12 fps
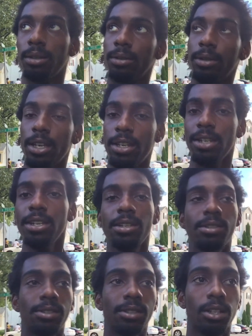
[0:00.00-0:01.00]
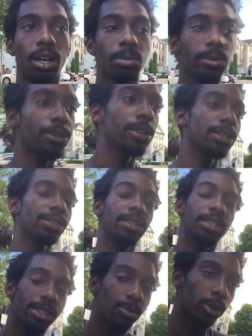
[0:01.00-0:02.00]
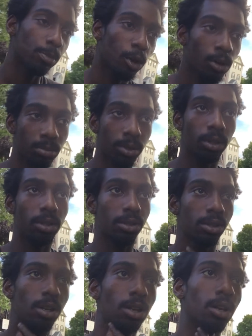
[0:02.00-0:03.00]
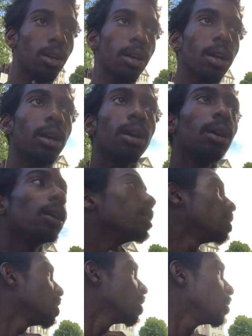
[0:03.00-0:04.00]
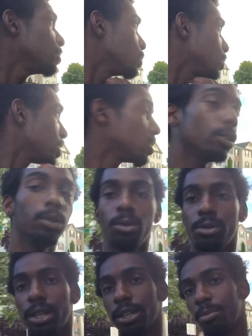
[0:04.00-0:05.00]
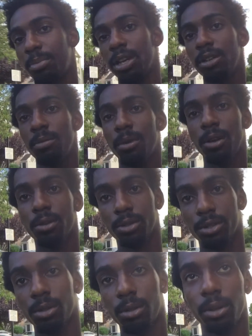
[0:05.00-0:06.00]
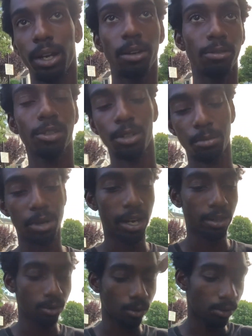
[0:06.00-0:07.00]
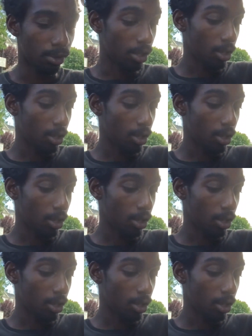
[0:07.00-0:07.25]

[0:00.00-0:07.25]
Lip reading: It needs a couple things. It needs some spark plugs. I've been waiting on those. I get paid tomorrow, so I was gonna buy those.